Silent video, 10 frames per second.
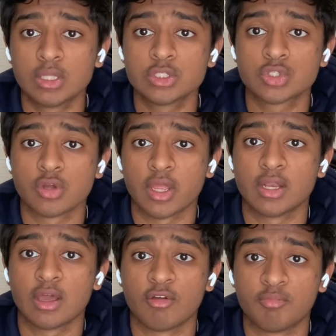
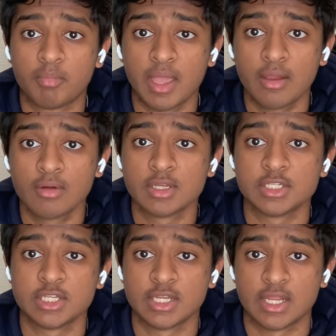strand of parent
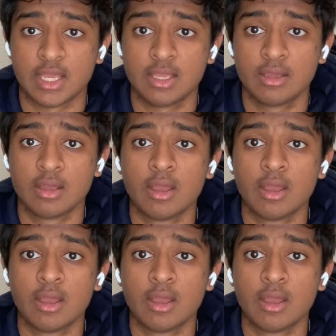DNA